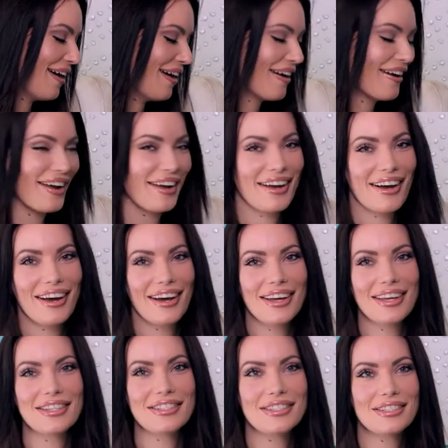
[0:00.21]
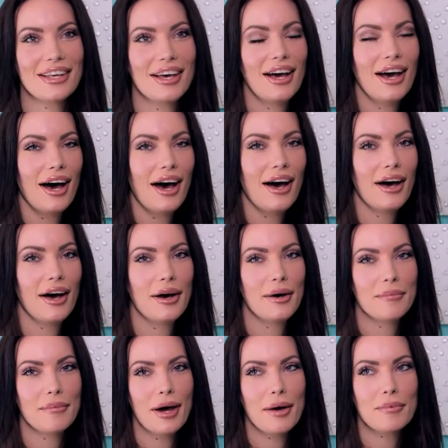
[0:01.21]
All right, guys.
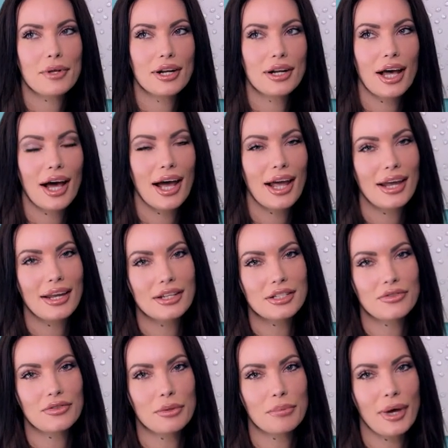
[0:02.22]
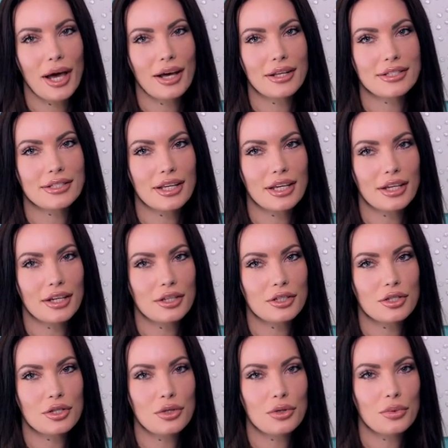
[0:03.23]
I've been on a hiatus for the past
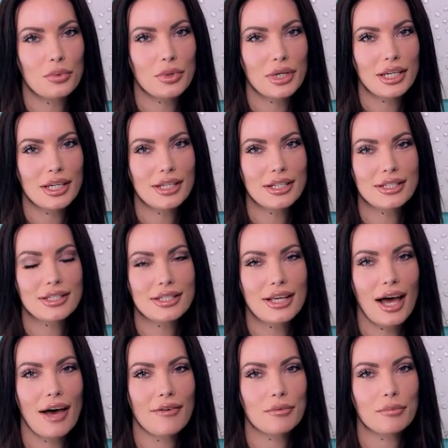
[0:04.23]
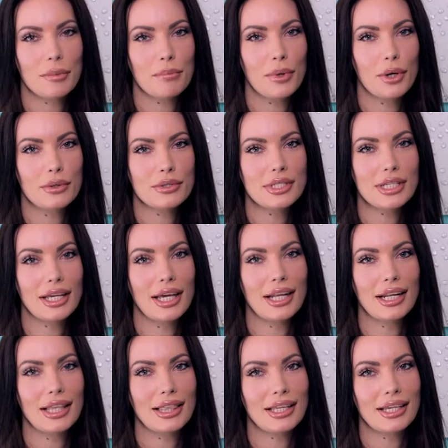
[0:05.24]
like 2 weeks. I haven't been posting
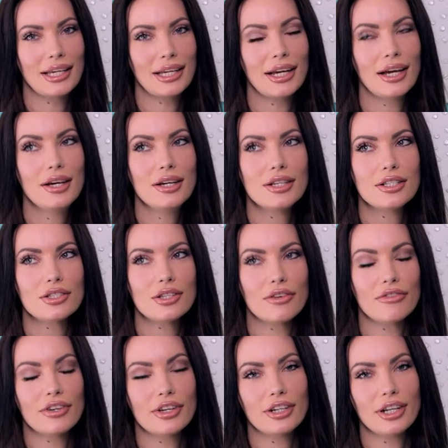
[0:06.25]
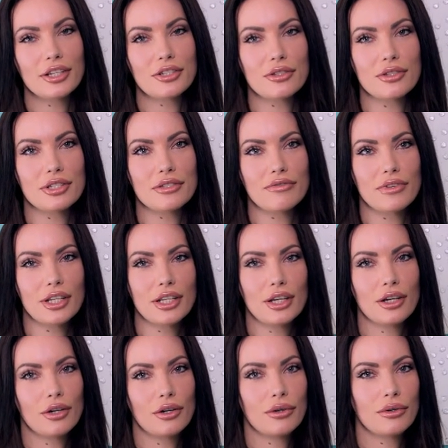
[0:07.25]
anything. So I figured I'd do this
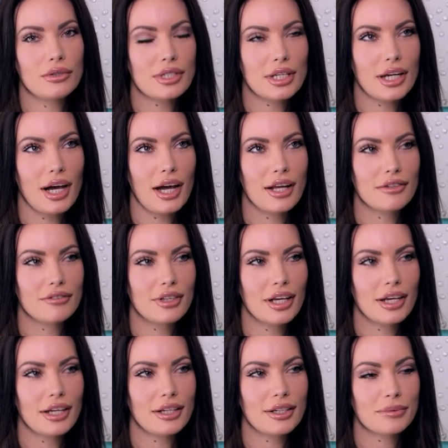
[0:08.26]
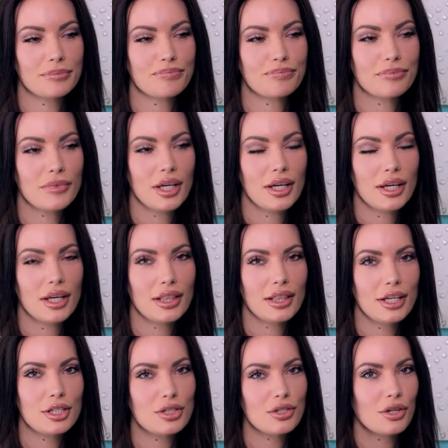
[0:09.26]
video to kind of like
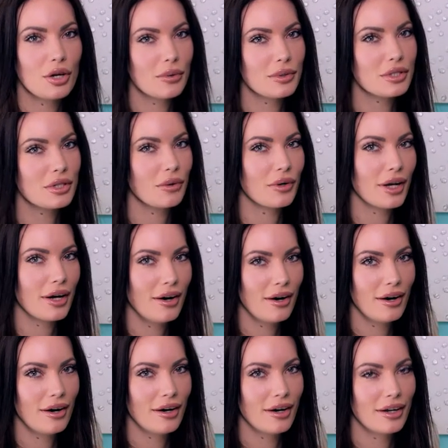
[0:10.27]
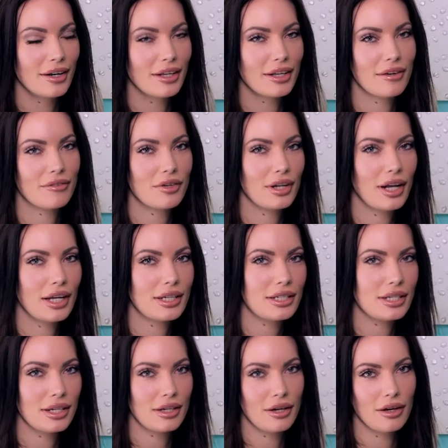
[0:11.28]
let you know what's going on and give you an
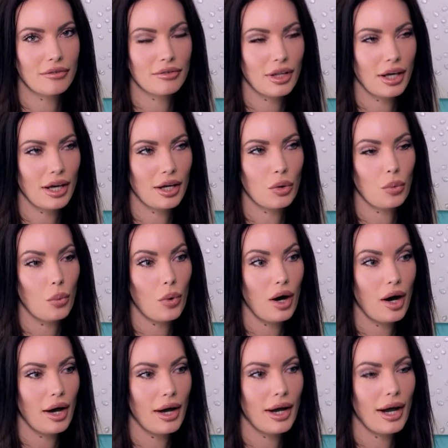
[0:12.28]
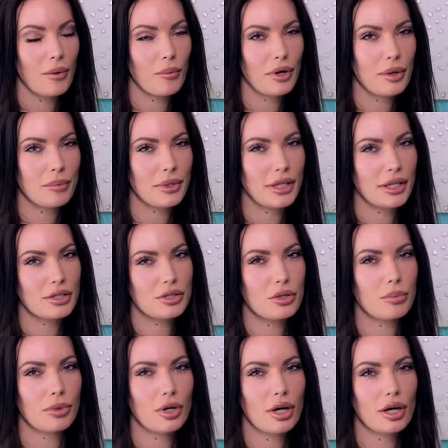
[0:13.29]
idea of like why I want to be like
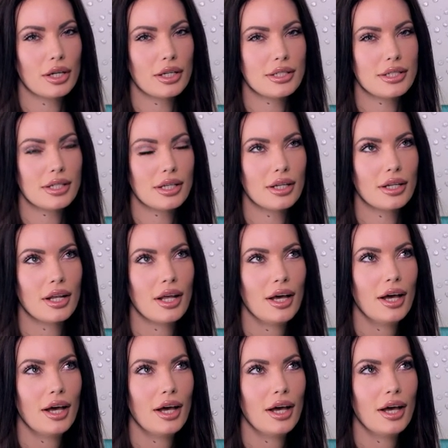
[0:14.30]
super honest and